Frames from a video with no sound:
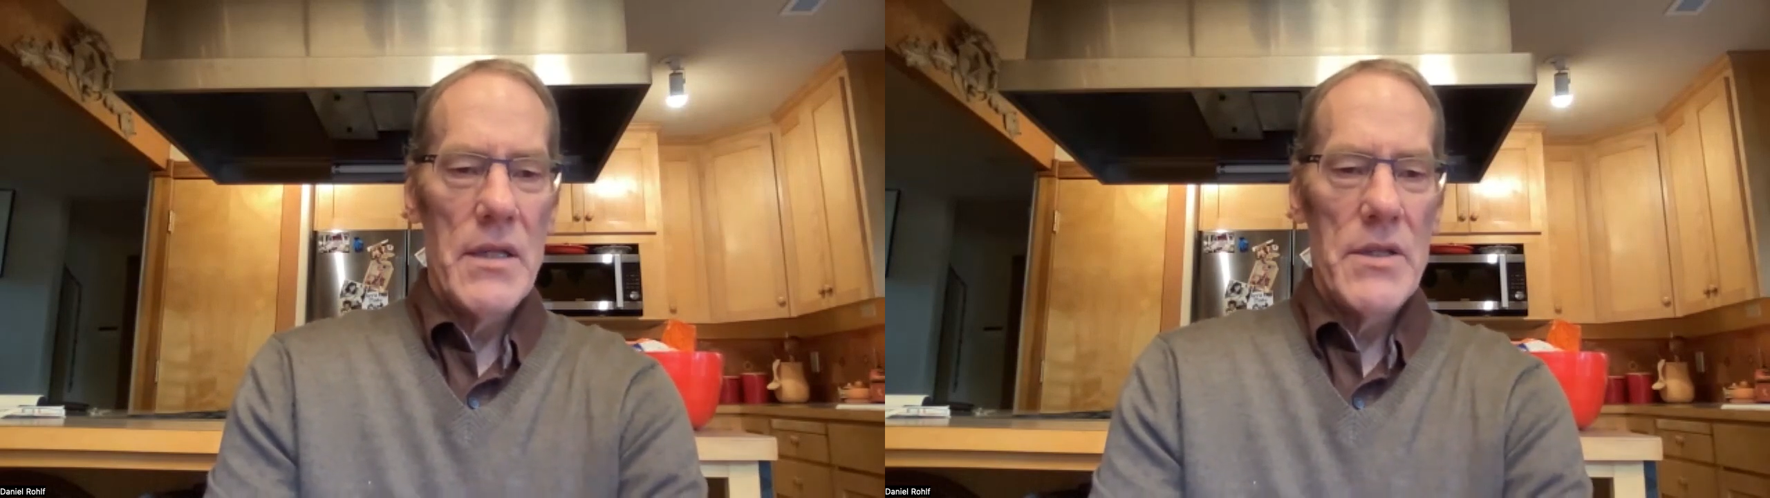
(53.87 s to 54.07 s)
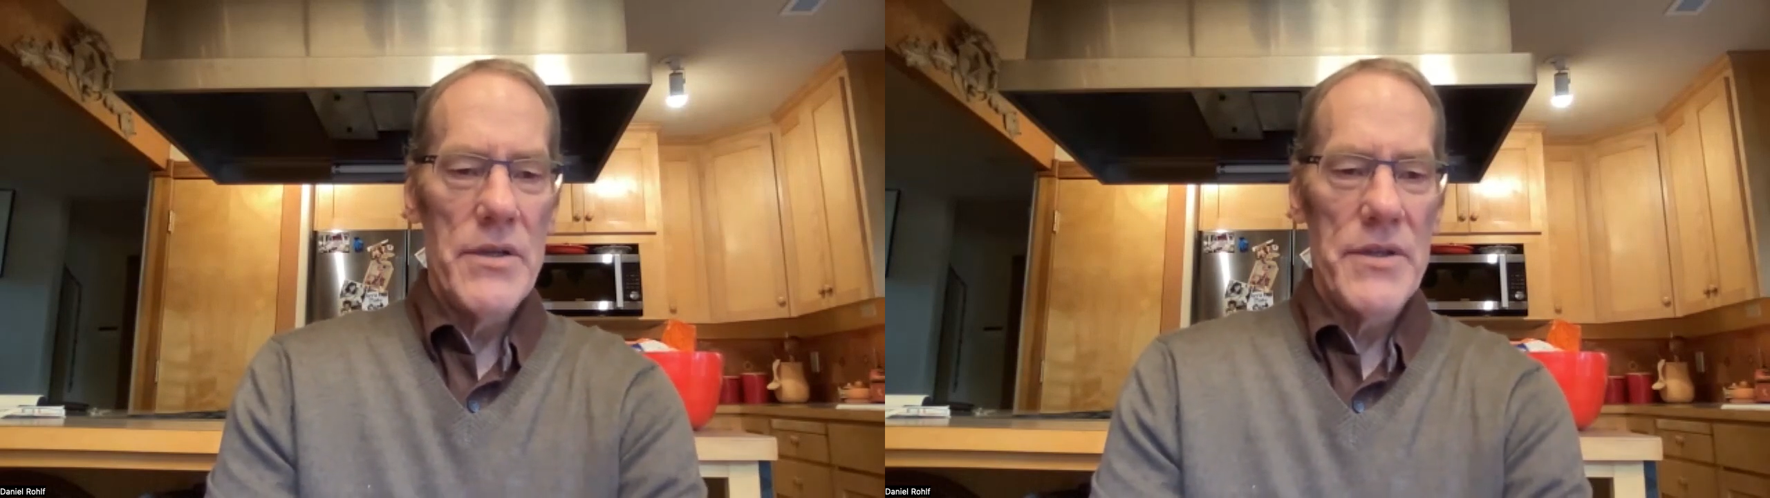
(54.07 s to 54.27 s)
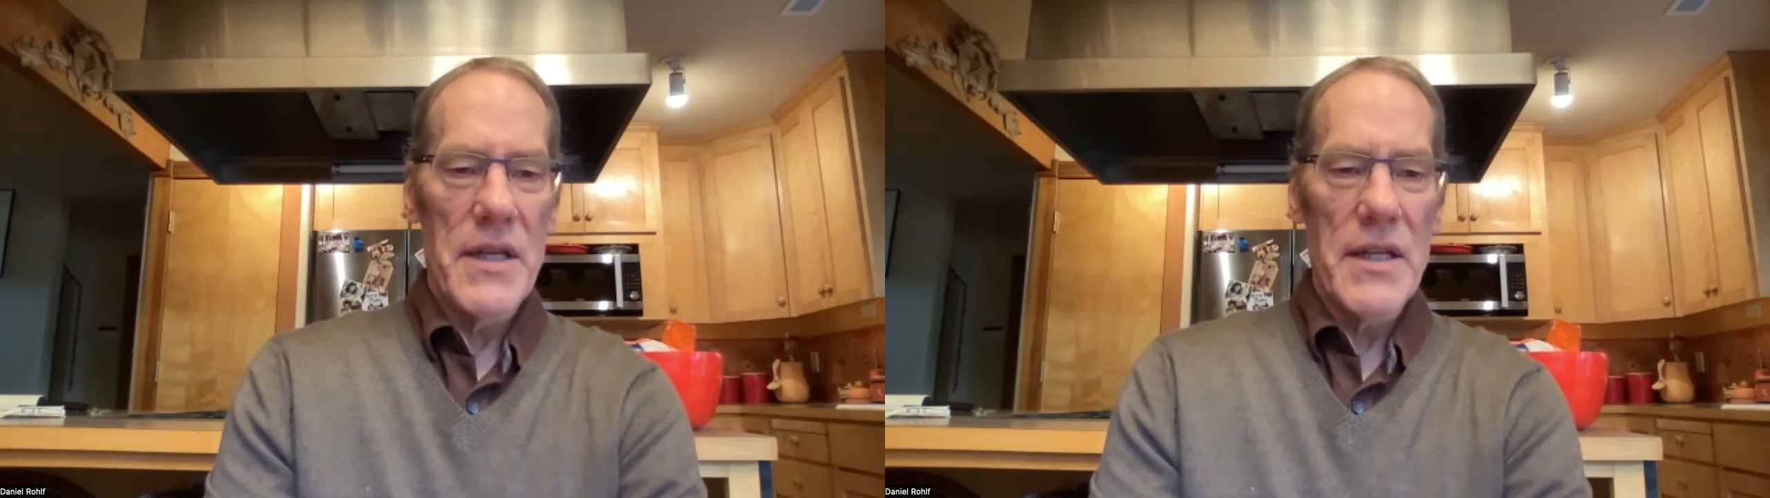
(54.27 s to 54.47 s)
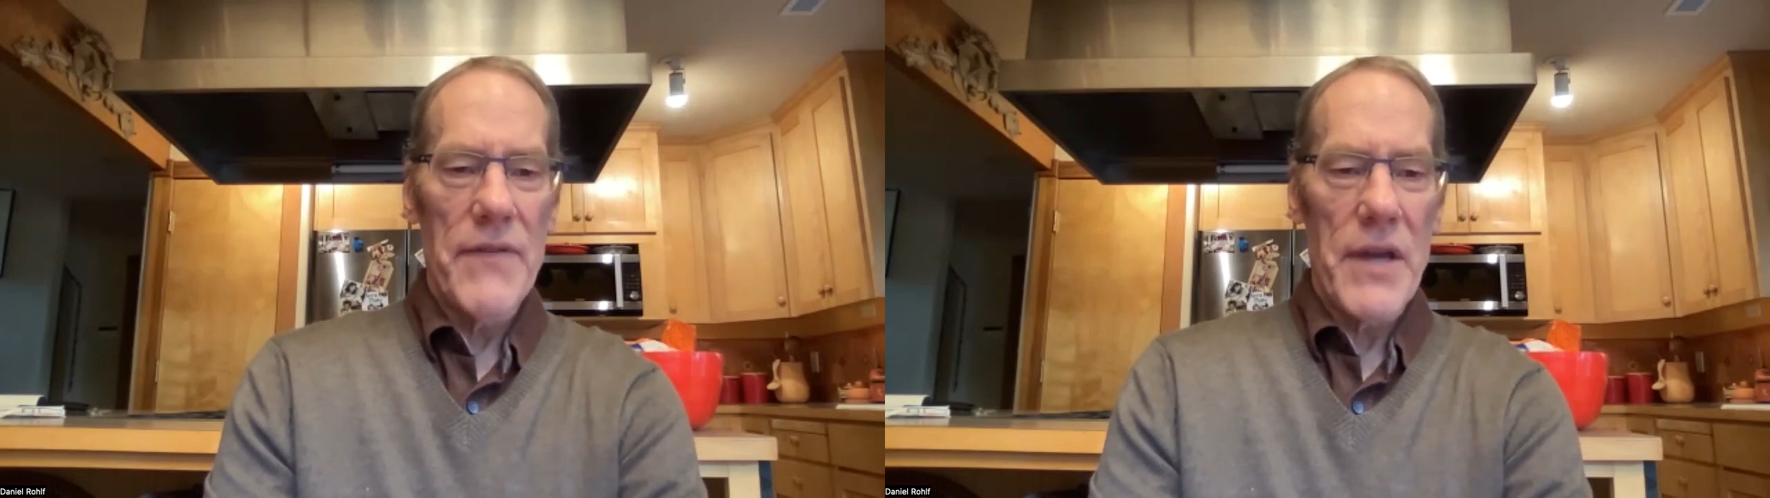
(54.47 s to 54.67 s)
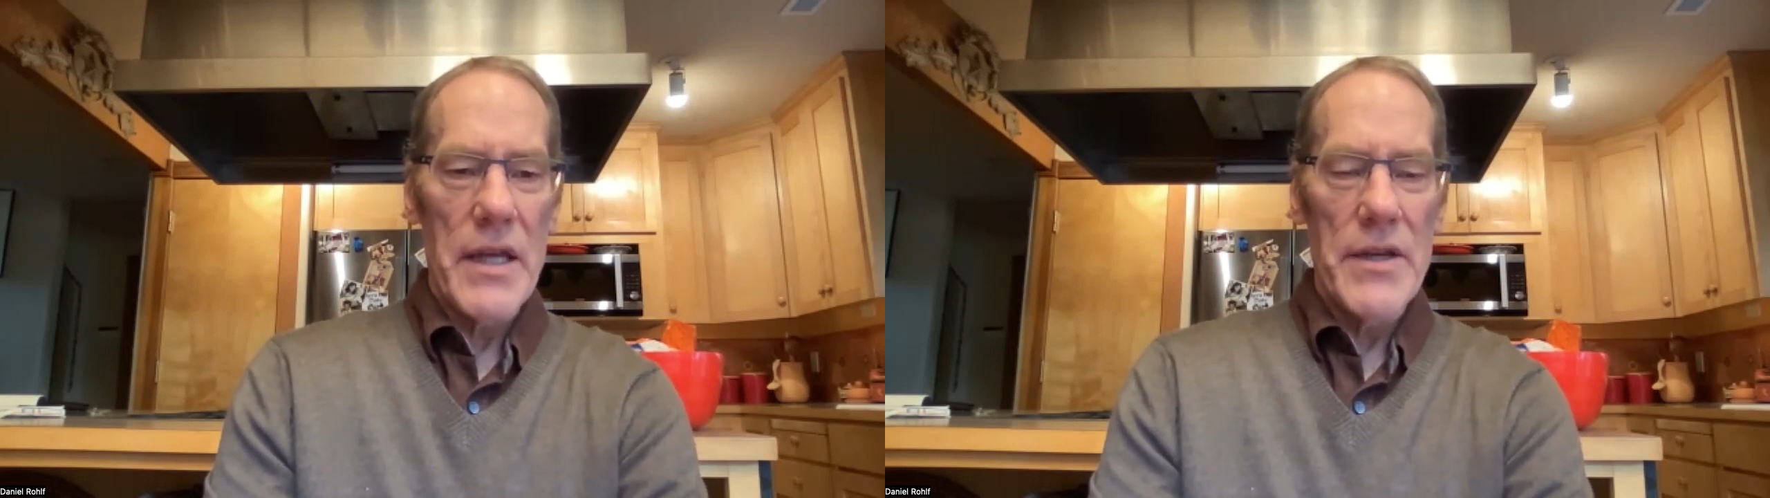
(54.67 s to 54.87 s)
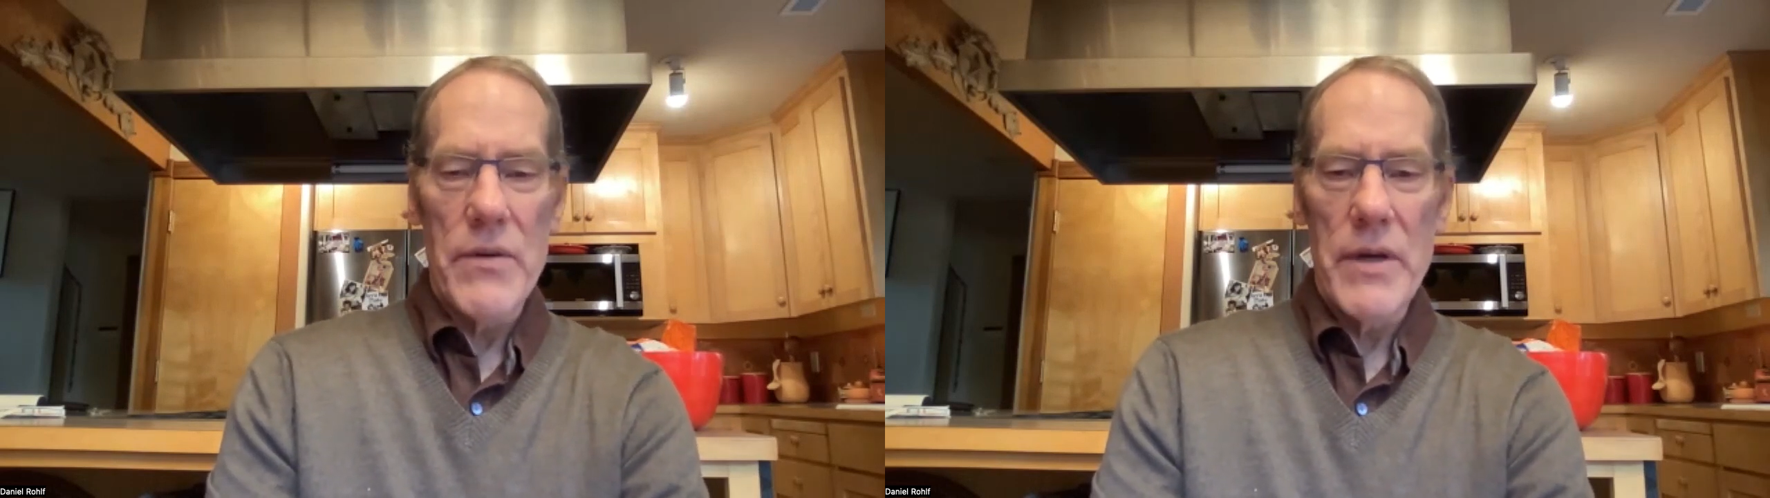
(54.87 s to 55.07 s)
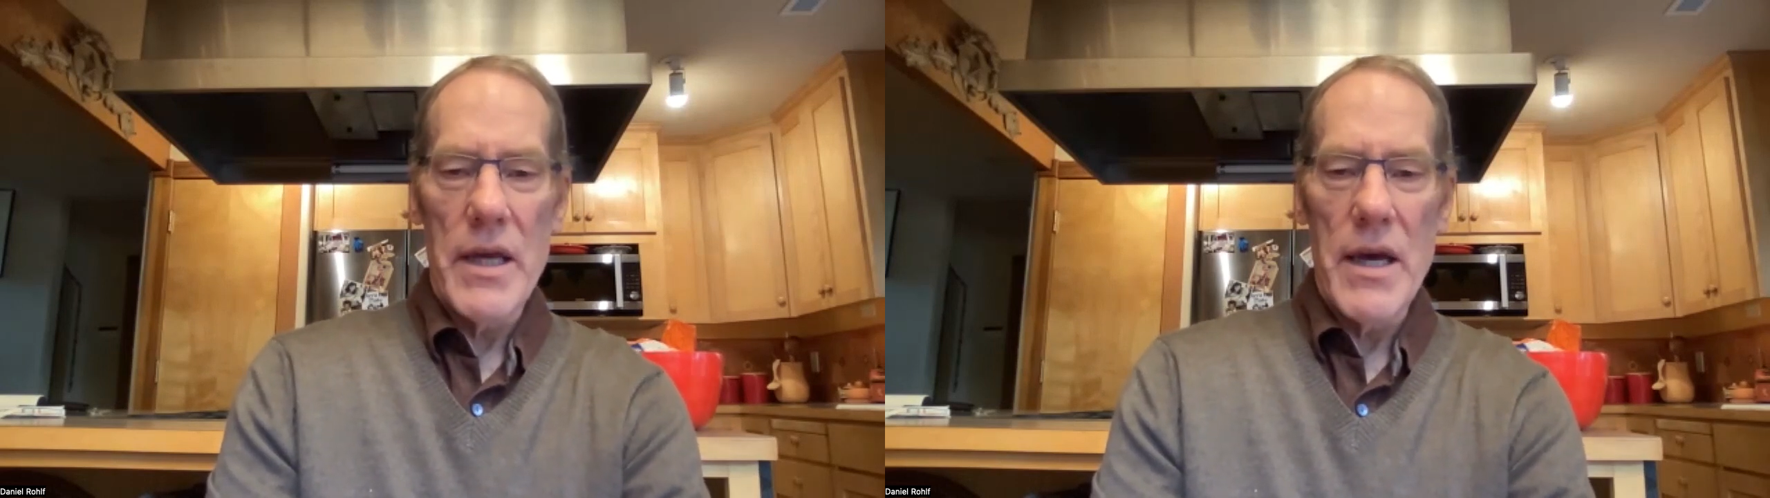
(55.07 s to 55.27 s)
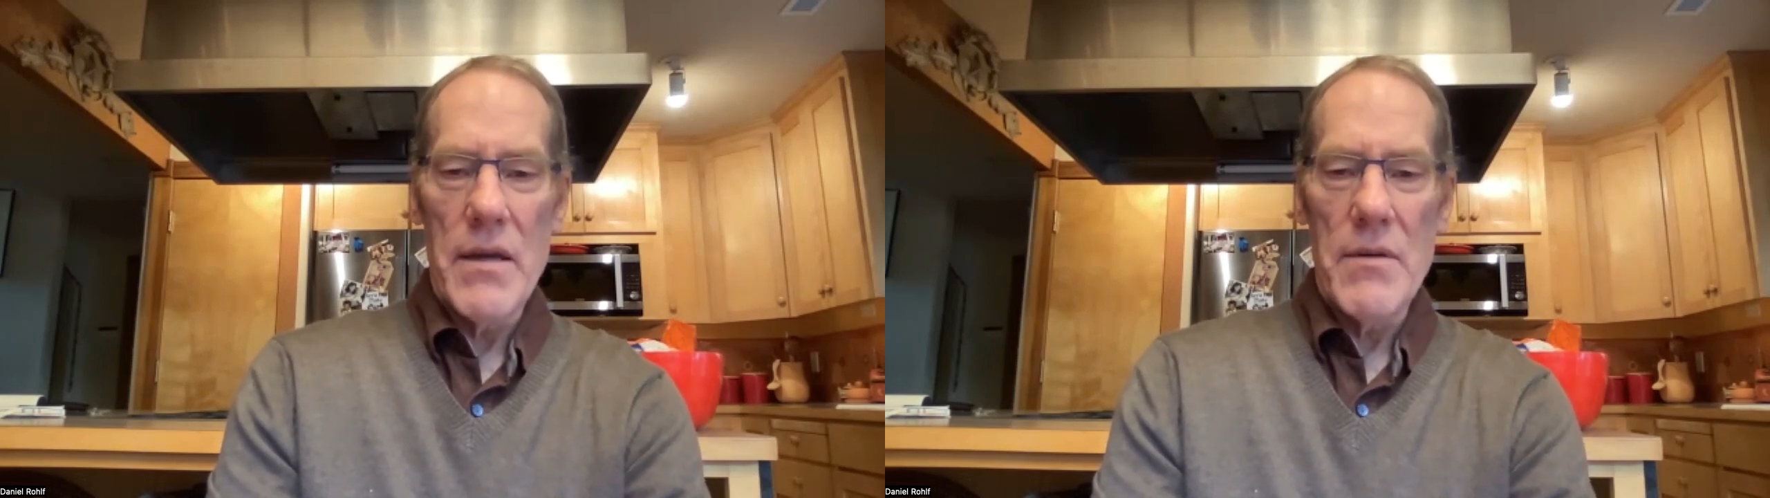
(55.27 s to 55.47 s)
to a significant
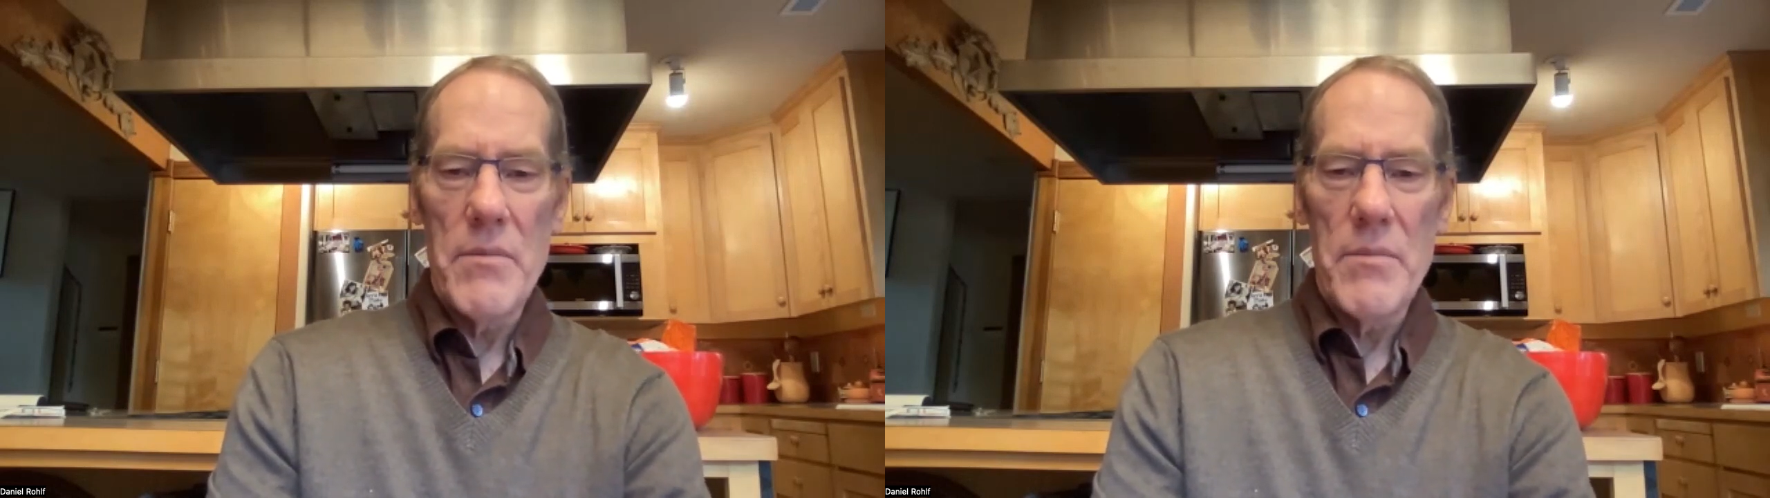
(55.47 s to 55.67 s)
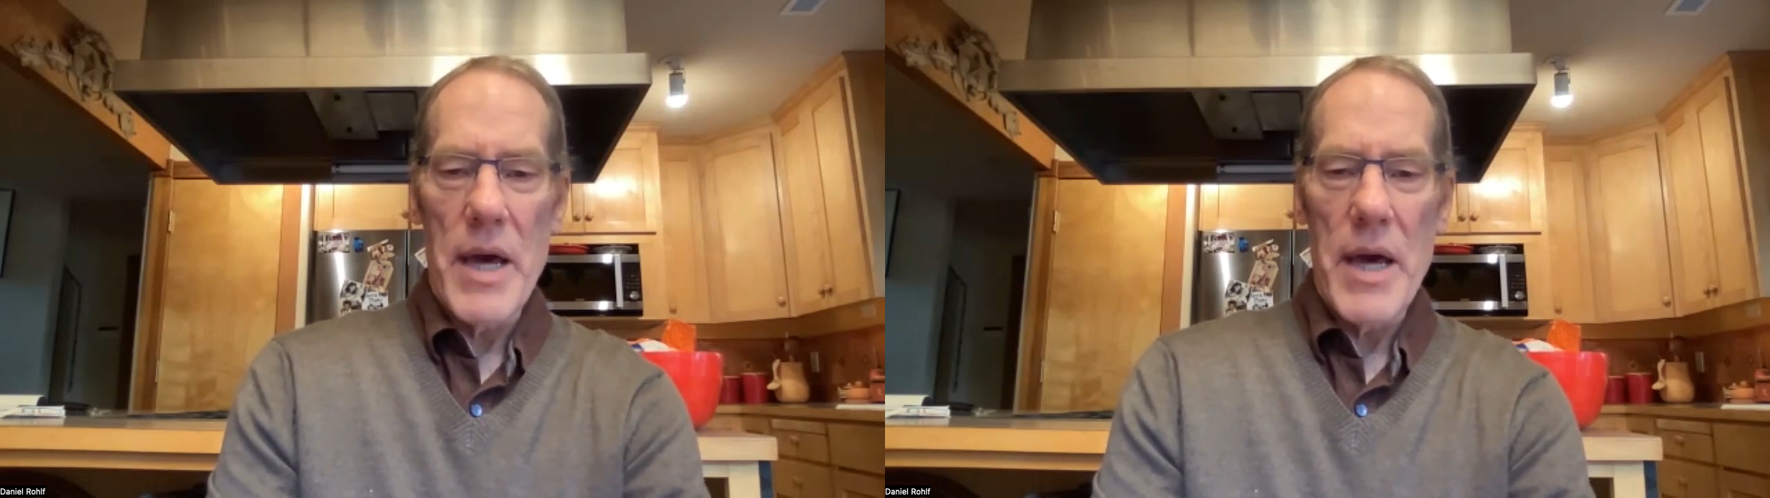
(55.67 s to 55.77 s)
degree on